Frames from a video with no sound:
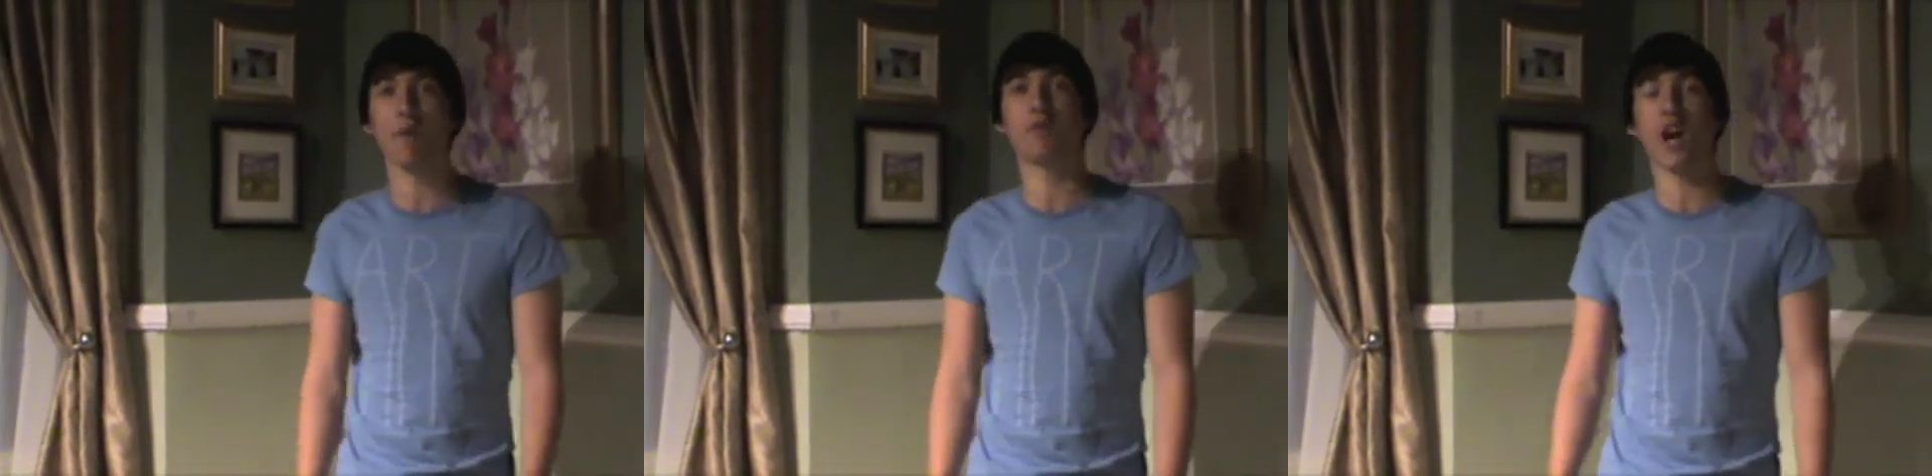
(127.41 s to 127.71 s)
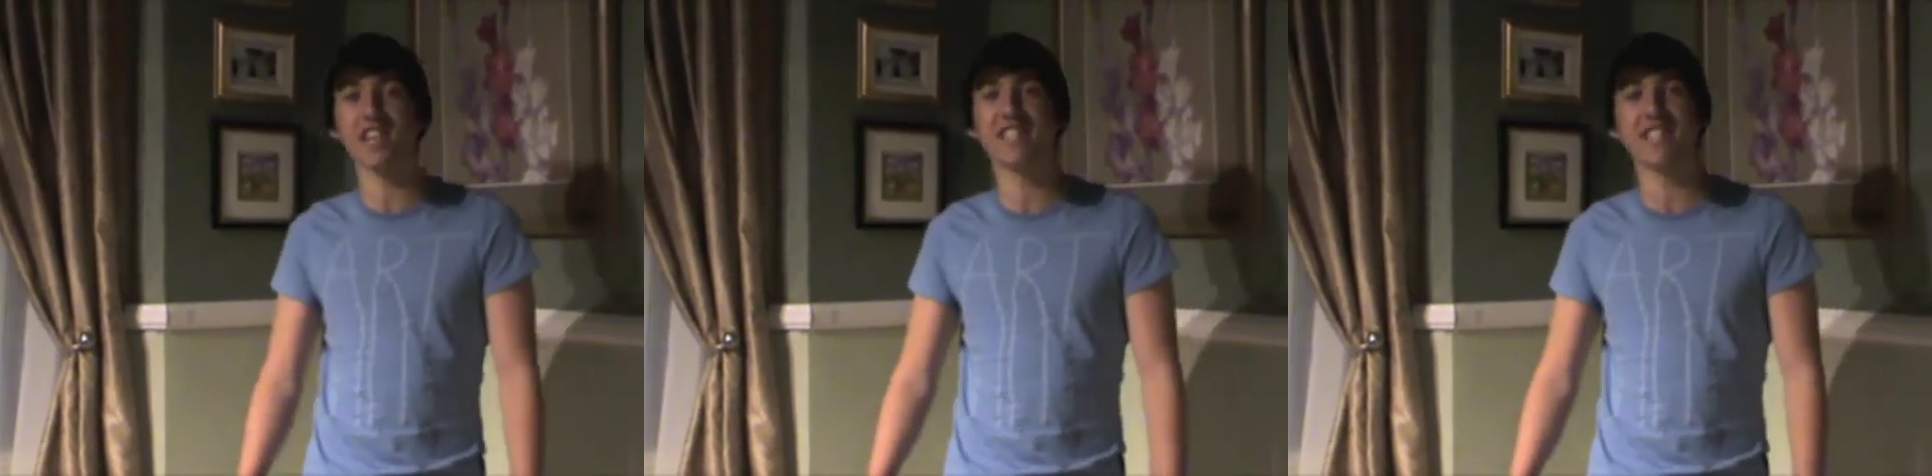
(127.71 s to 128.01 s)
trying
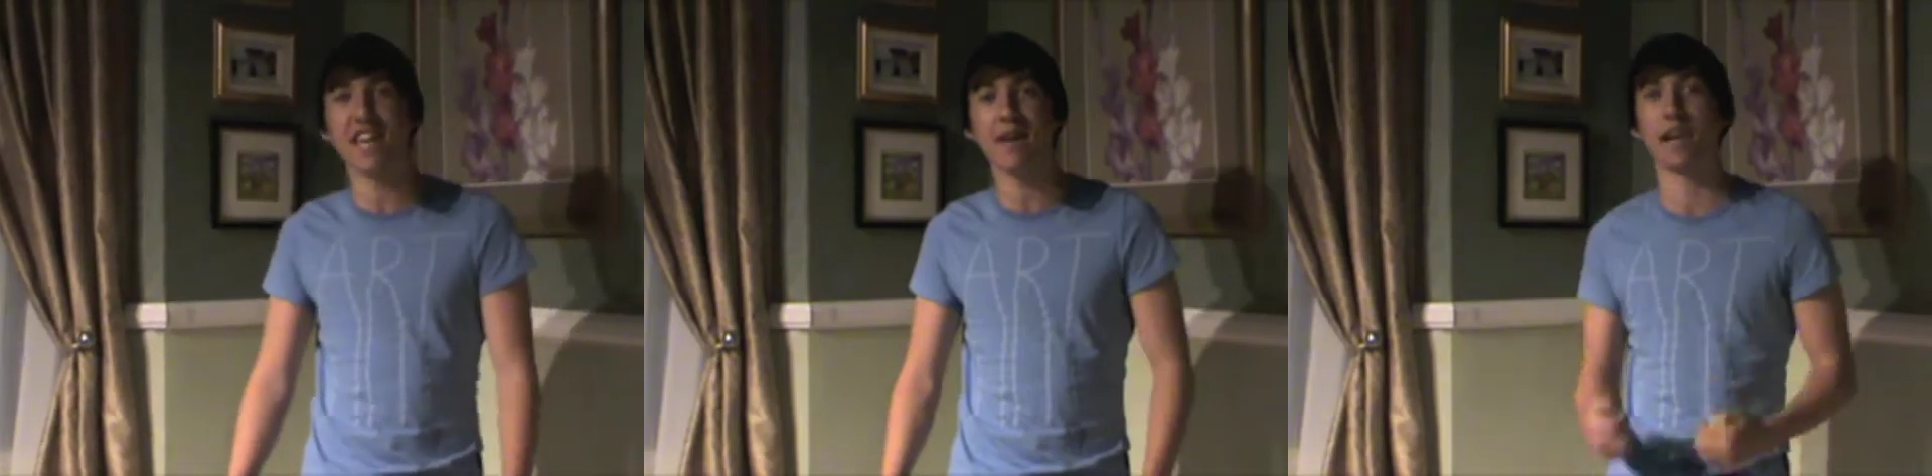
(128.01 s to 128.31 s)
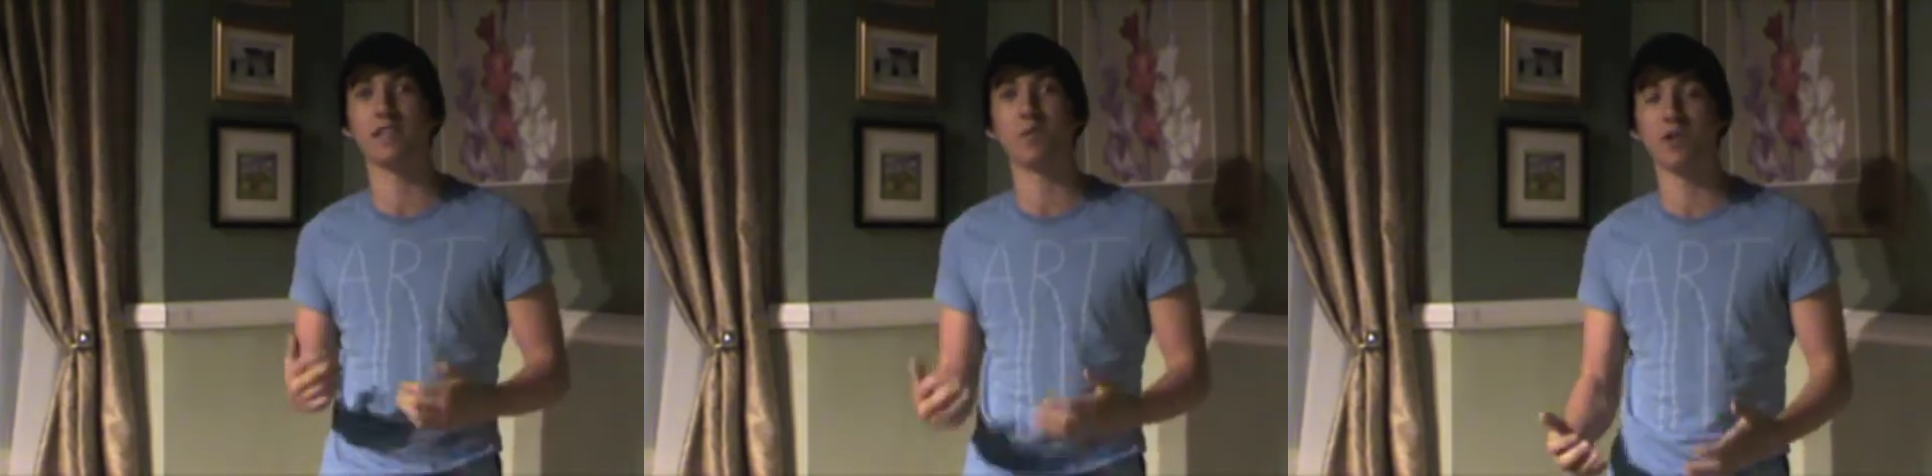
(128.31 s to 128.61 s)
to sleep! I
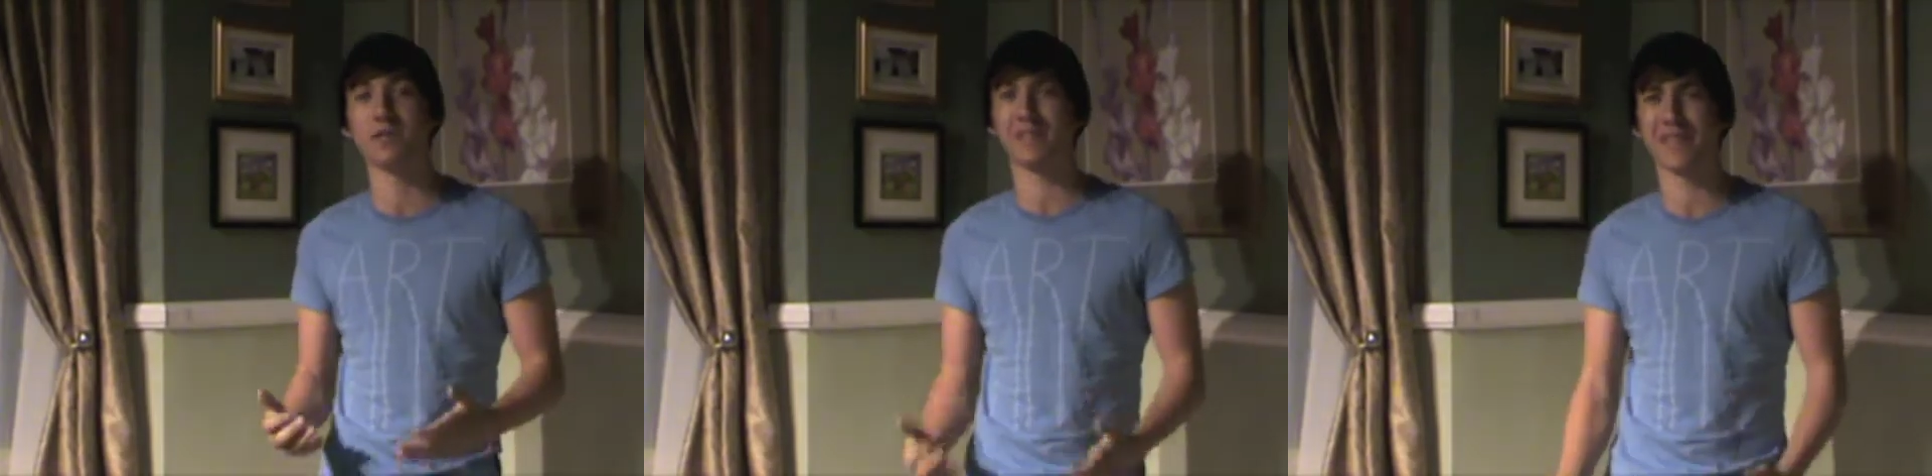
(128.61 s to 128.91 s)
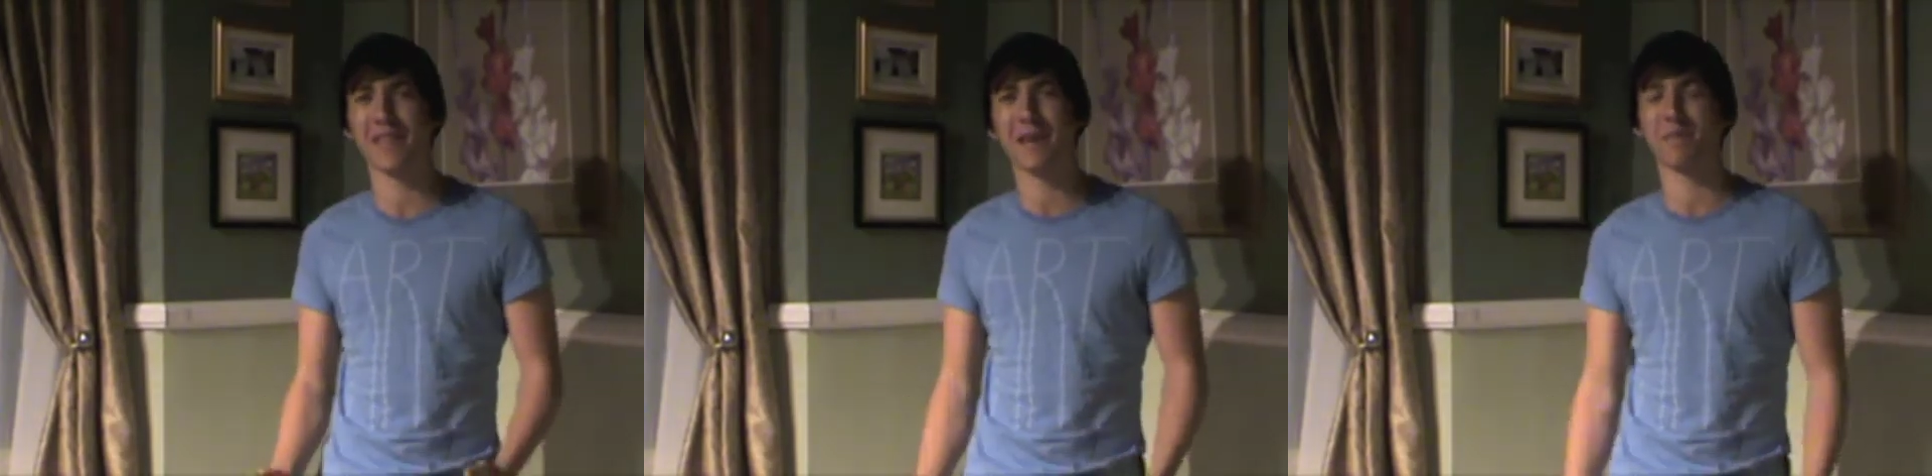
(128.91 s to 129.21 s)
just want to
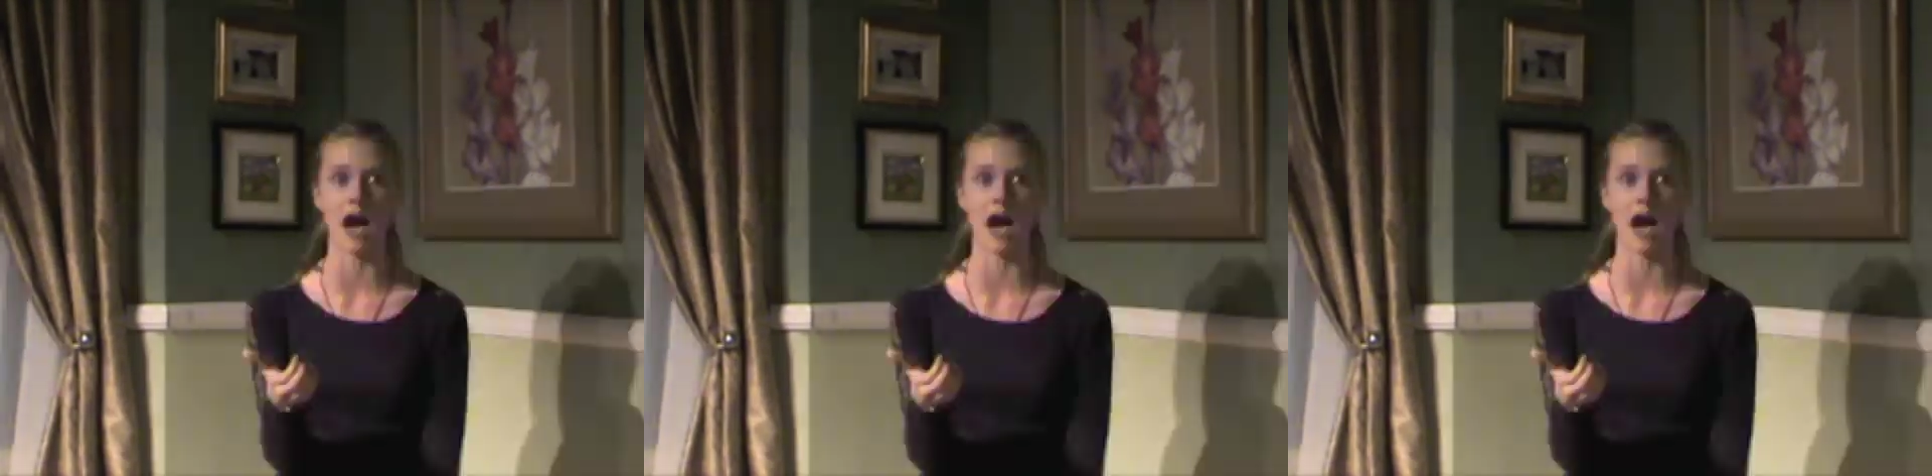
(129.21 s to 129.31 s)
sleep.